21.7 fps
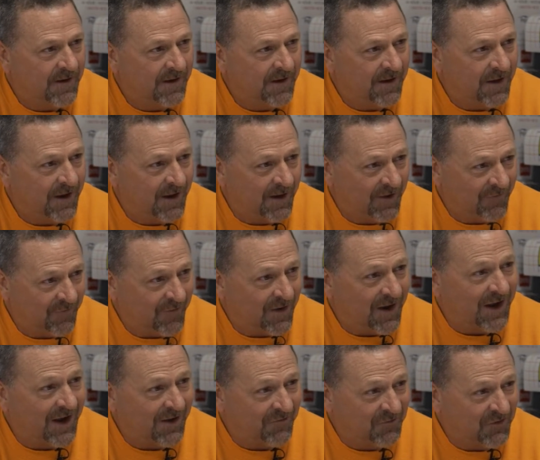And if
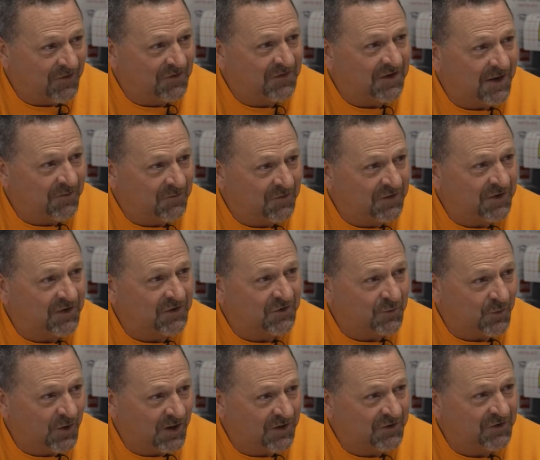I have the same
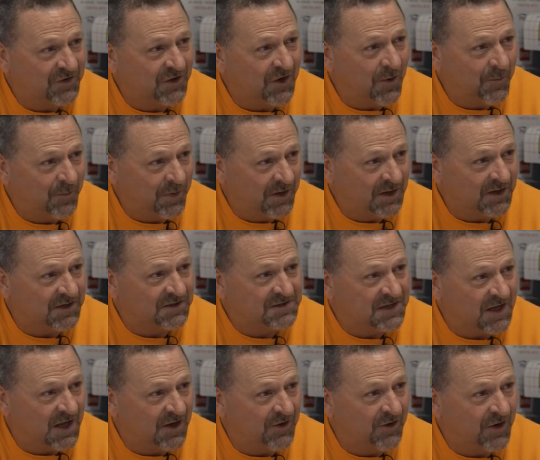situation, I'll pick a
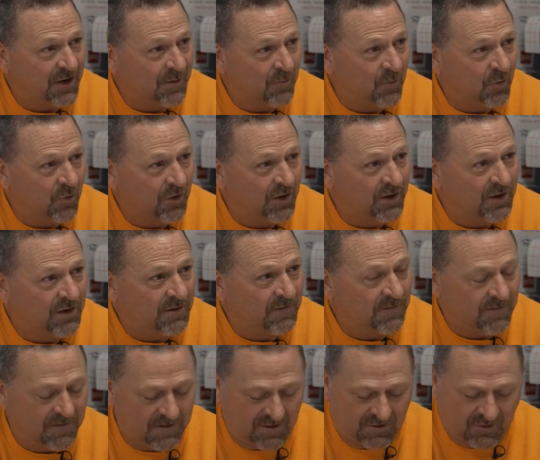Saturday morning
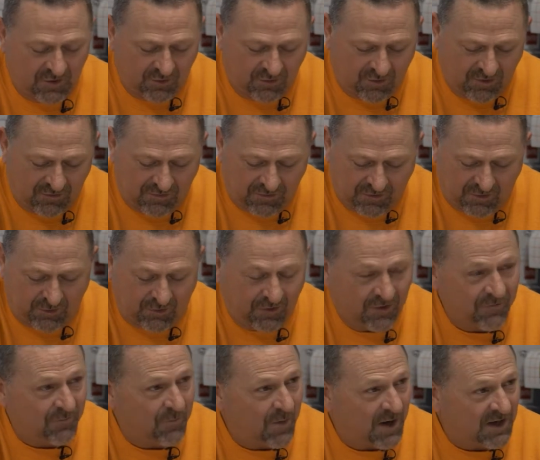and do a third
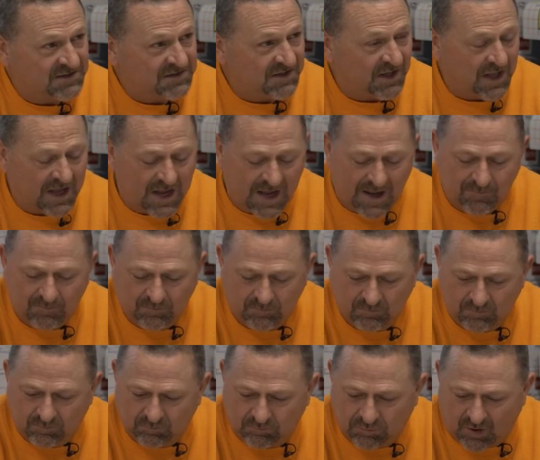of my slab,
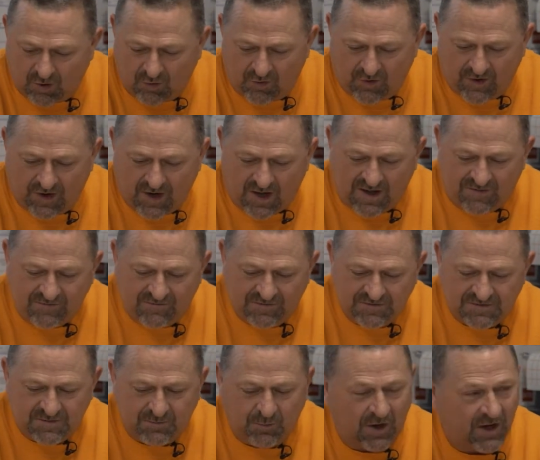blow it off,
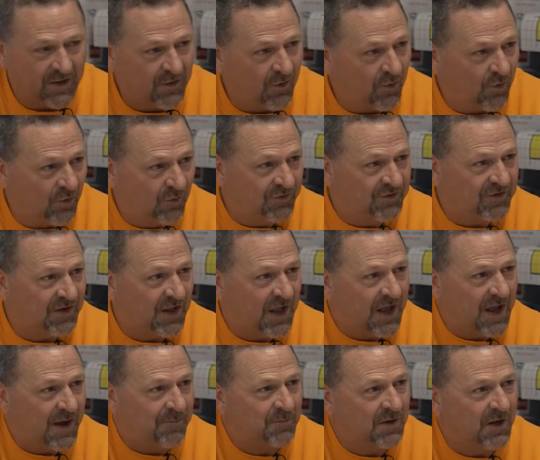spray the whole
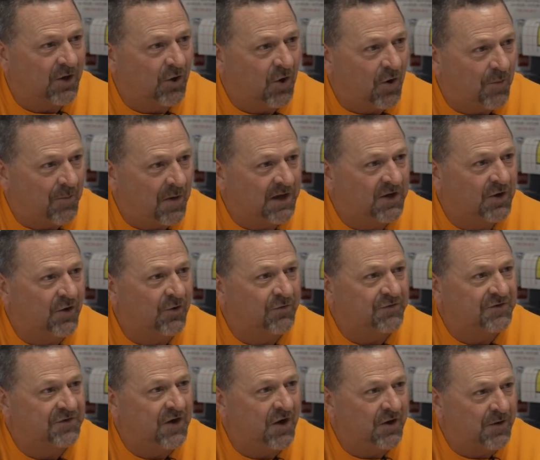slab, get all my
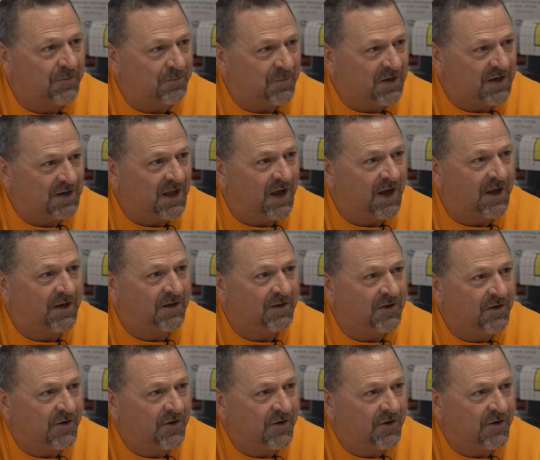coats on and be done.